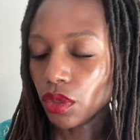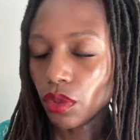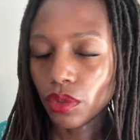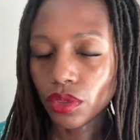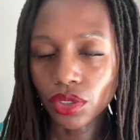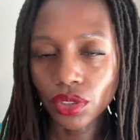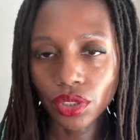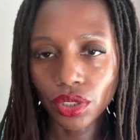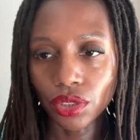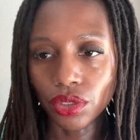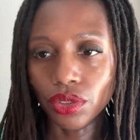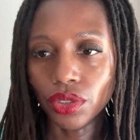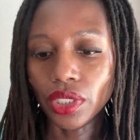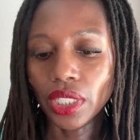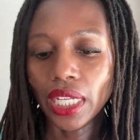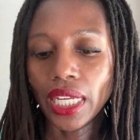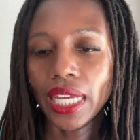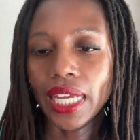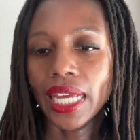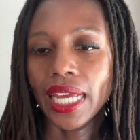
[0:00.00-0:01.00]
soon.
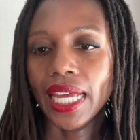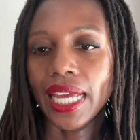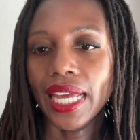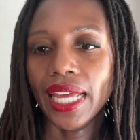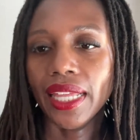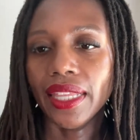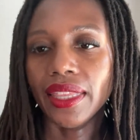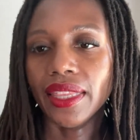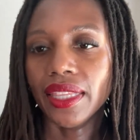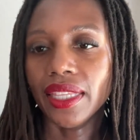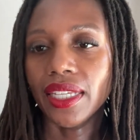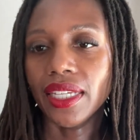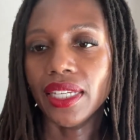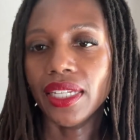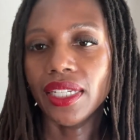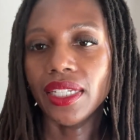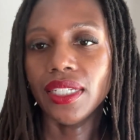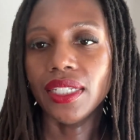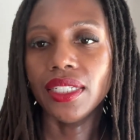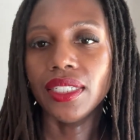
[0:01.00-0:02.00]
And
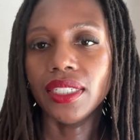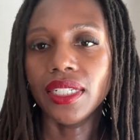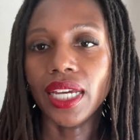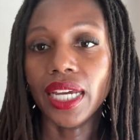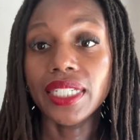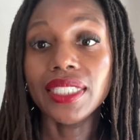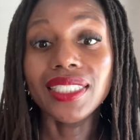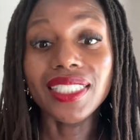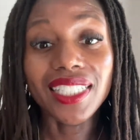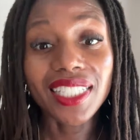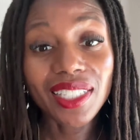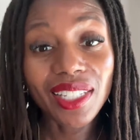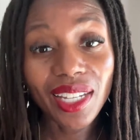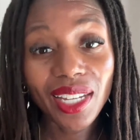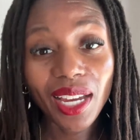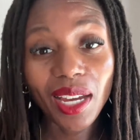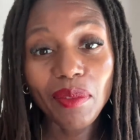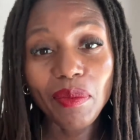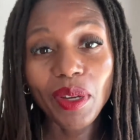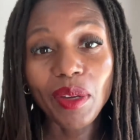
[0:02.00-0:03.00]
then I did
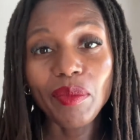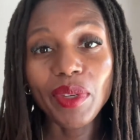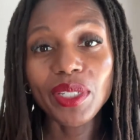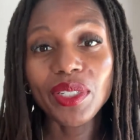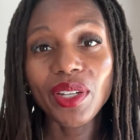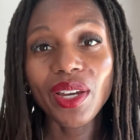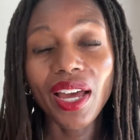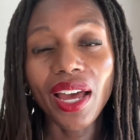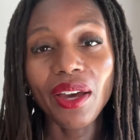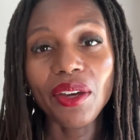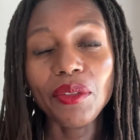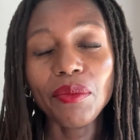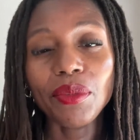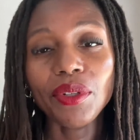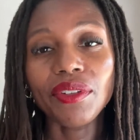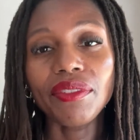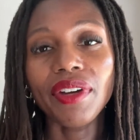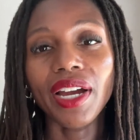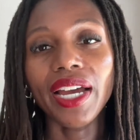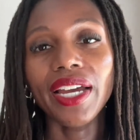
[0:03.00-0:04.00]
look up a mental health
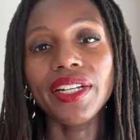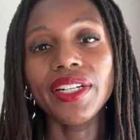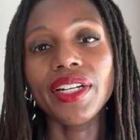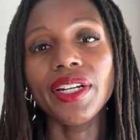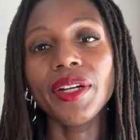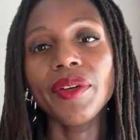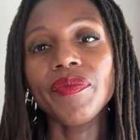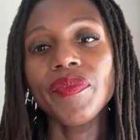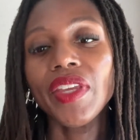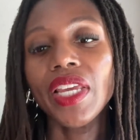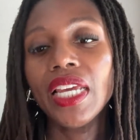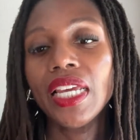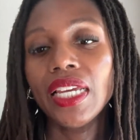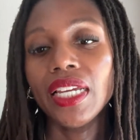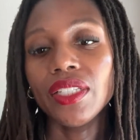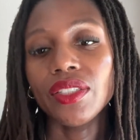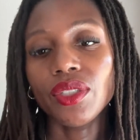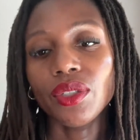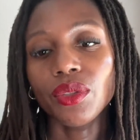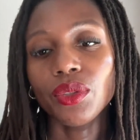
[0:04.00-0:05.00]
provider.
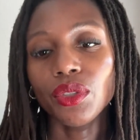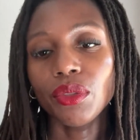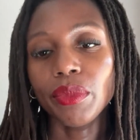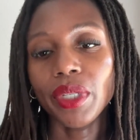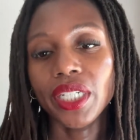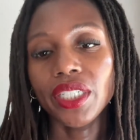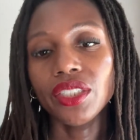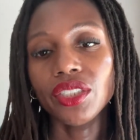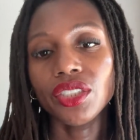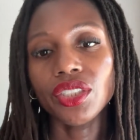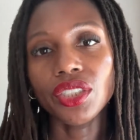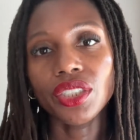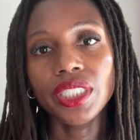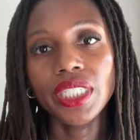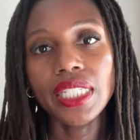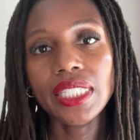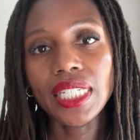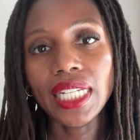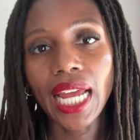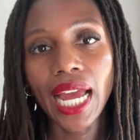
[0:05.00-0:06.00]
And so through my
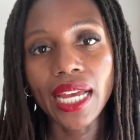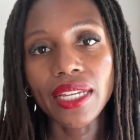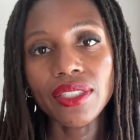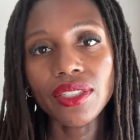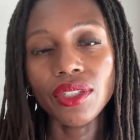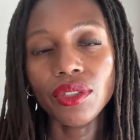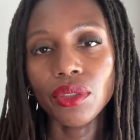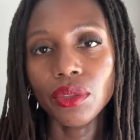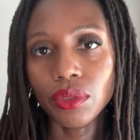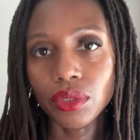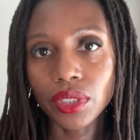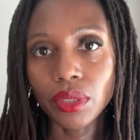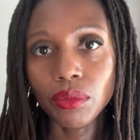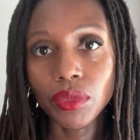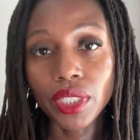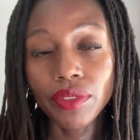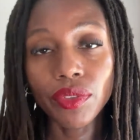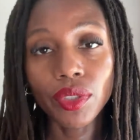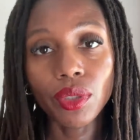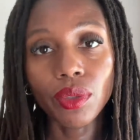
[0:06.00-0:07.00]
insurance, it asks you some
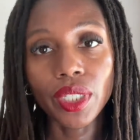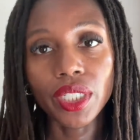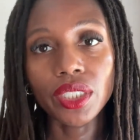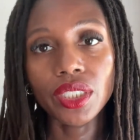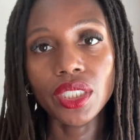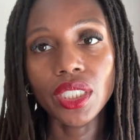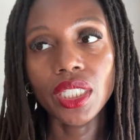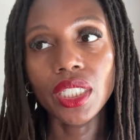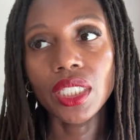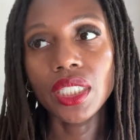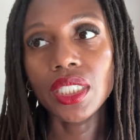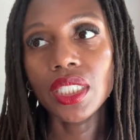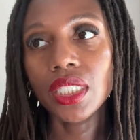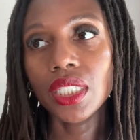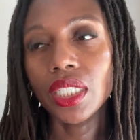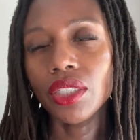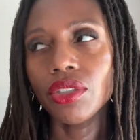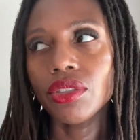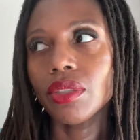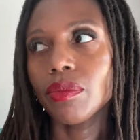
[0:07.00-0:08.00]
different questions.
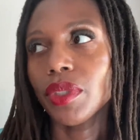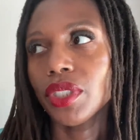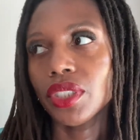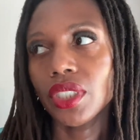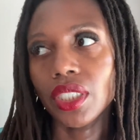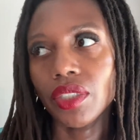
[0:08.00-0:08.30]
And there's a bunch of